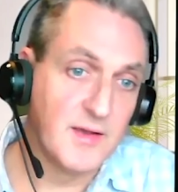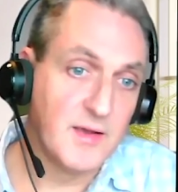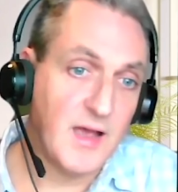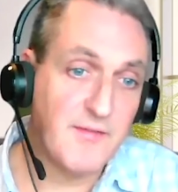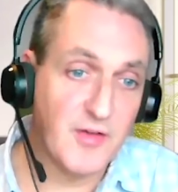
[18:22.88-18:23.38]

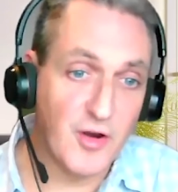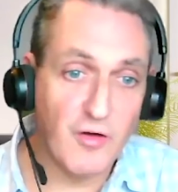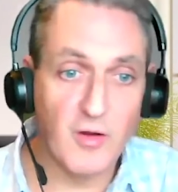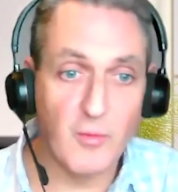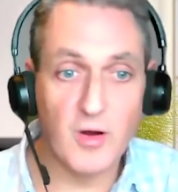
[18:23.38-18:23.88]
have an
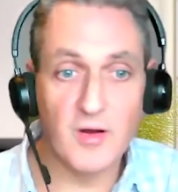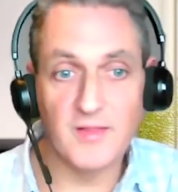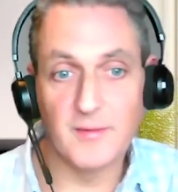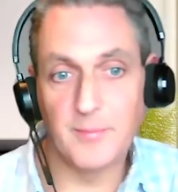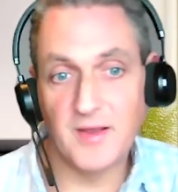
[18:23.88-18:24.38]
ROI
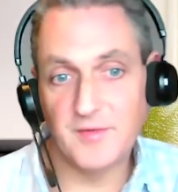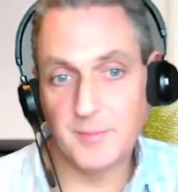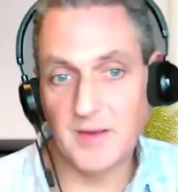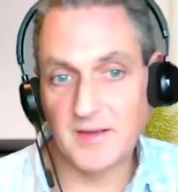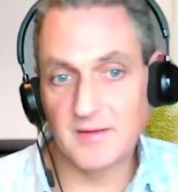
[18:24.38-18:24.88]
that pays
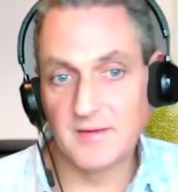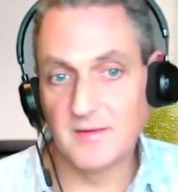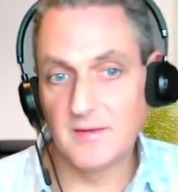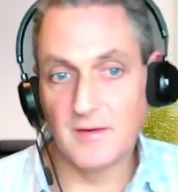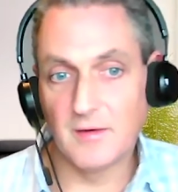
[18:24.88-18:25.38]
back
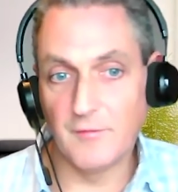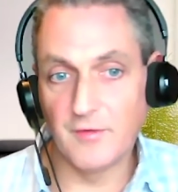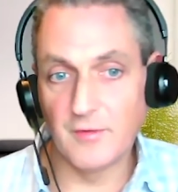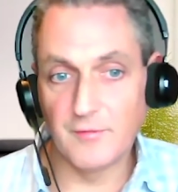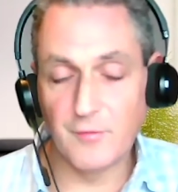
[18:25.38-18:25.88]

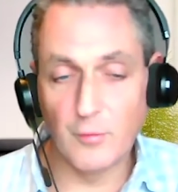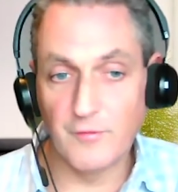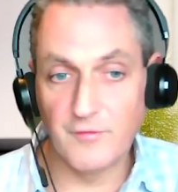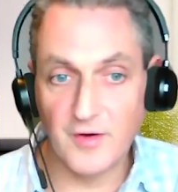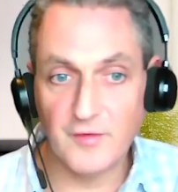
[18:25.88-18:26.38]
over 4 or
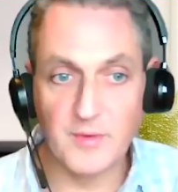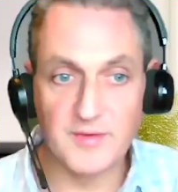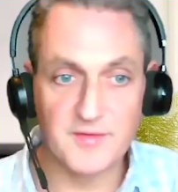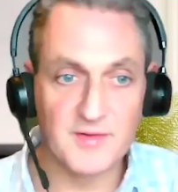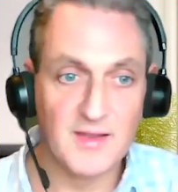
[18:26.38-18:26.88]
5
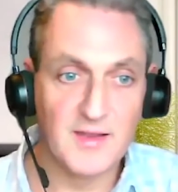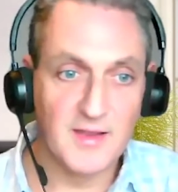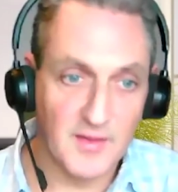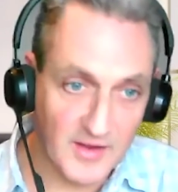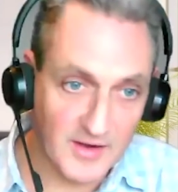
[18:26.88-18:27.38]
months,
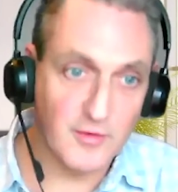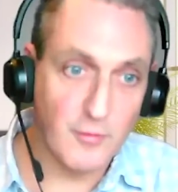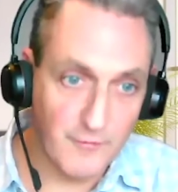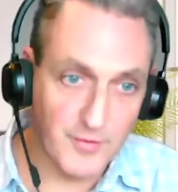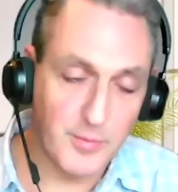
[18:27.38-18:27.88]
and then you're
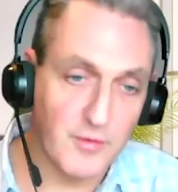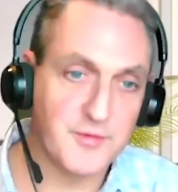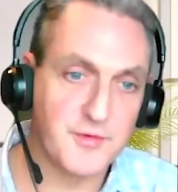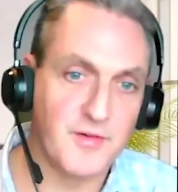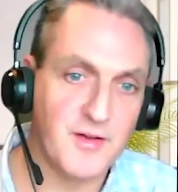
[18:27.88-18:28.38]
off the
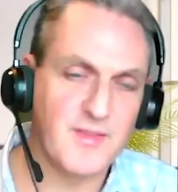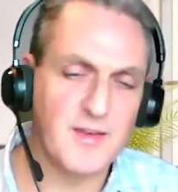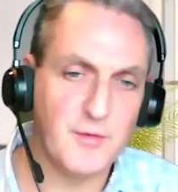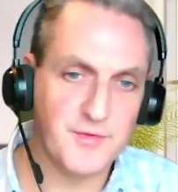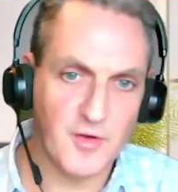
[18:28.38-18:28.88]
blocks, right? Then
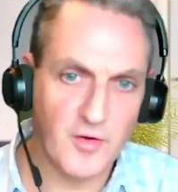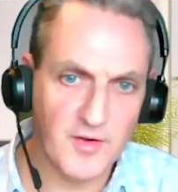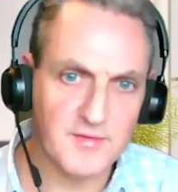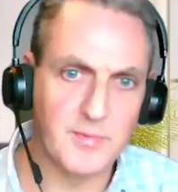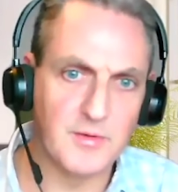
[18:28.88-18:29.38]
you're starting
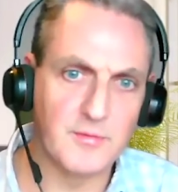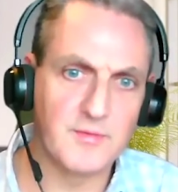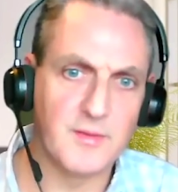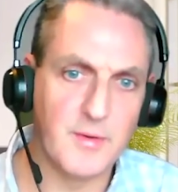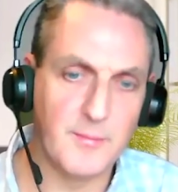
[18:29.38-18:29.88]
to build
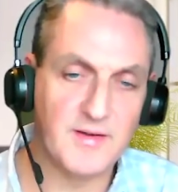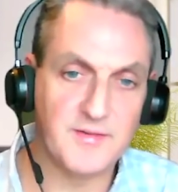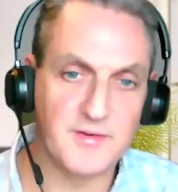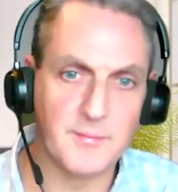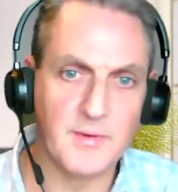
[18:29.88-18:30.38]
the
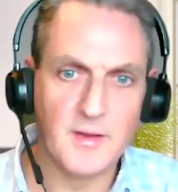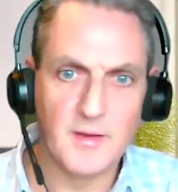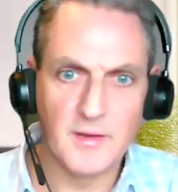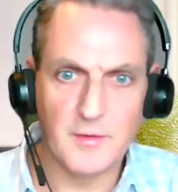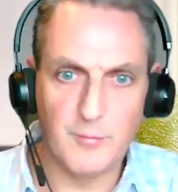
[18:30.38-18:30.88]
momentum.
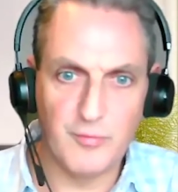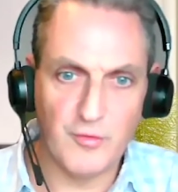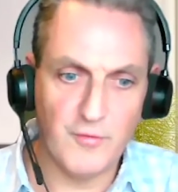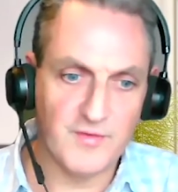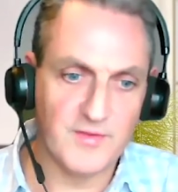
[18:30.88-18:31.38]
You've
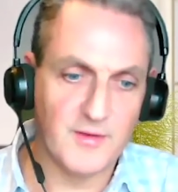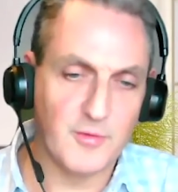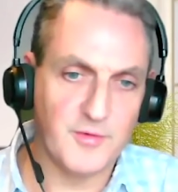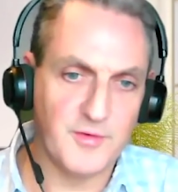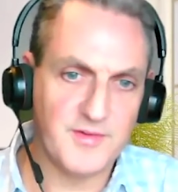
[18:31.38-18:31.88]
proven that
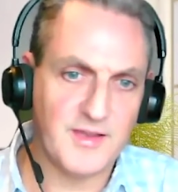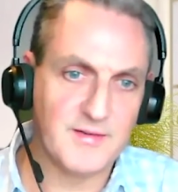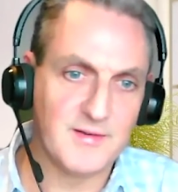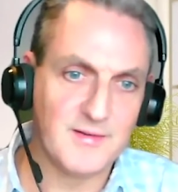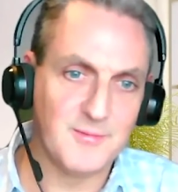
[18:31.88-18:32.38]
what you
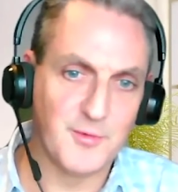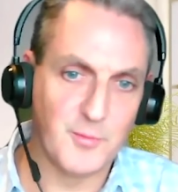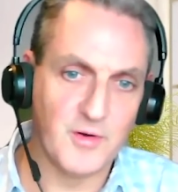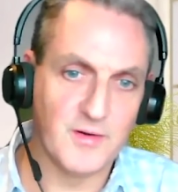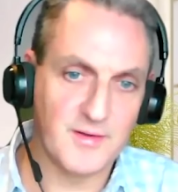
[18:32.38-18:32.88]
said would
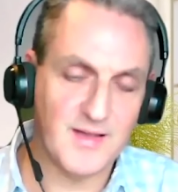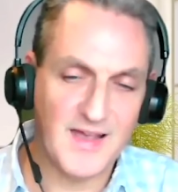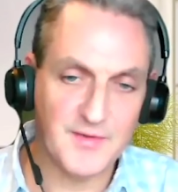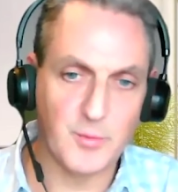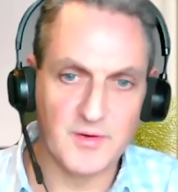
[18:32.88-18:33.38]
work
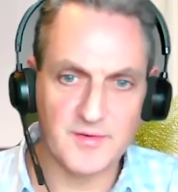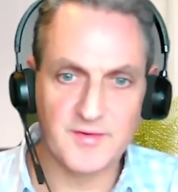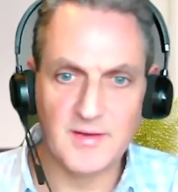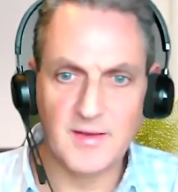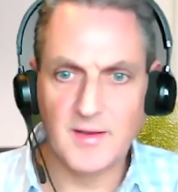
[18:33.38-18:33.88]
has worked,
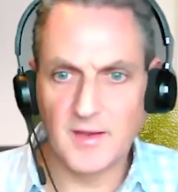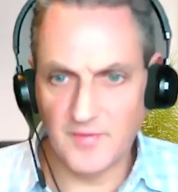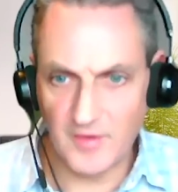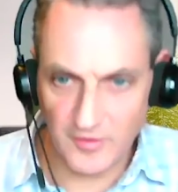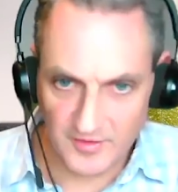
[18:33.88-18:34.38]
and
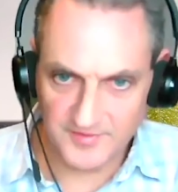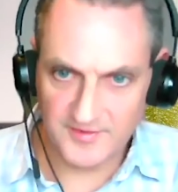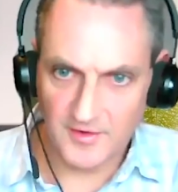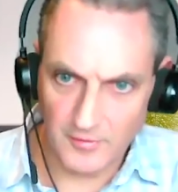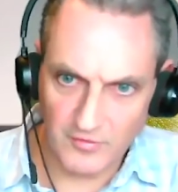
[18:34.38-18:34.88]
then you can
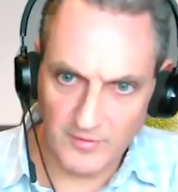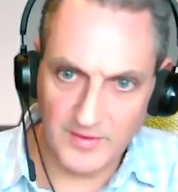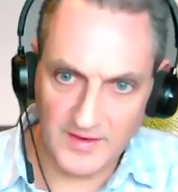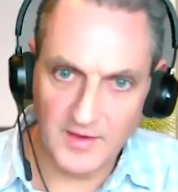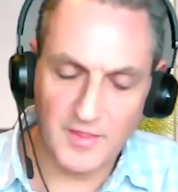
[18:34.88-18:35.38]
start
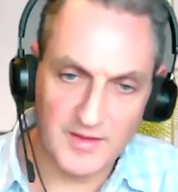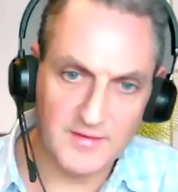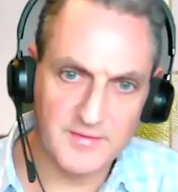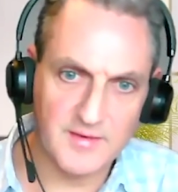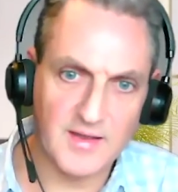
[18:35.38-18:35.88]
dripping in
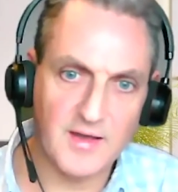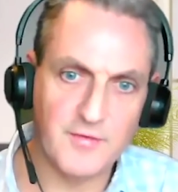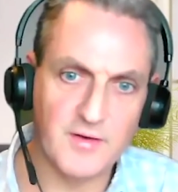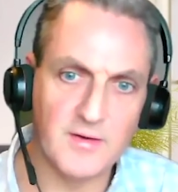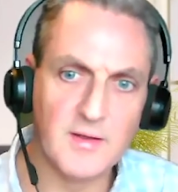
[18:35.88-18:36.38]
things that have
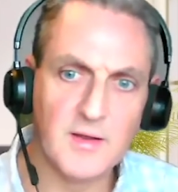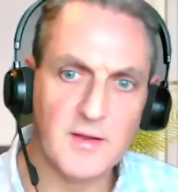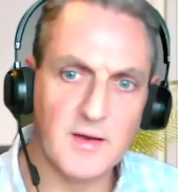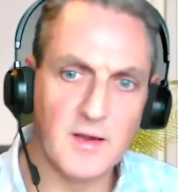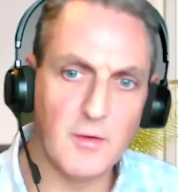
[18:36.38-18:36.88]
a
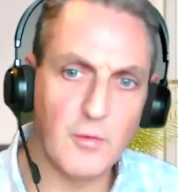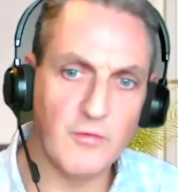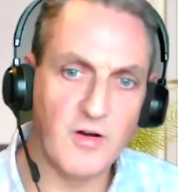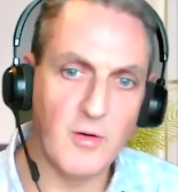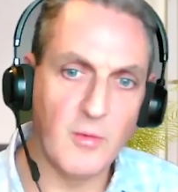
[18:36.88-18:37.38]
longer
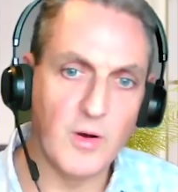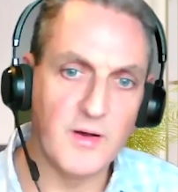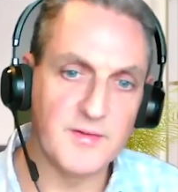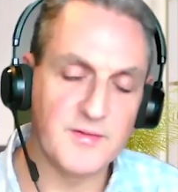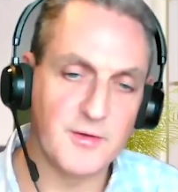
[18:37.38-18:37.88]
ROI.
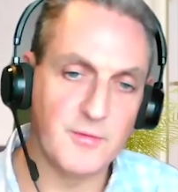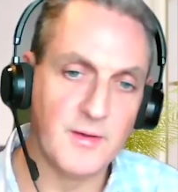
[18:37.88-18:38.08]
So